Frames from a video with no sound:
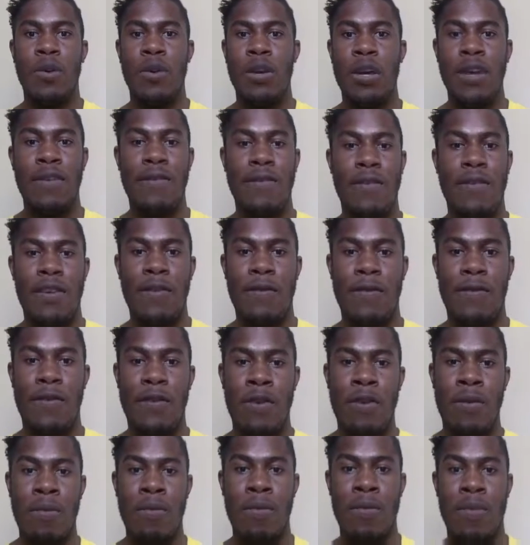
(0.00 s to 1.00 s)
or even
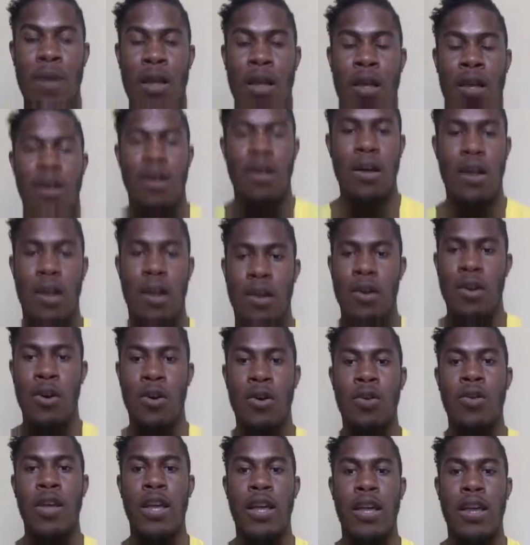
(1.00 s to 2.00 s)
from
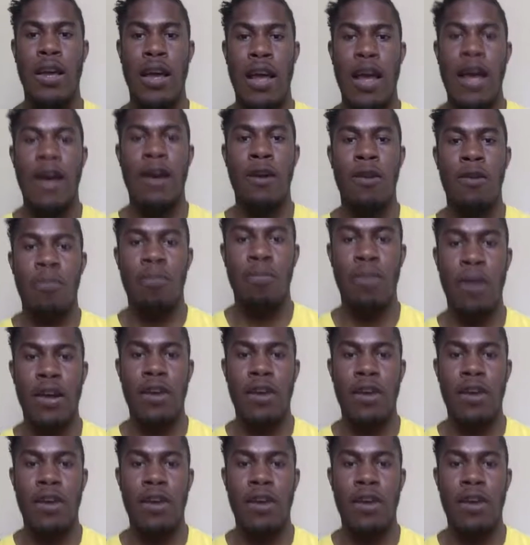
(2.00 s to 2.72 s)
knowing how to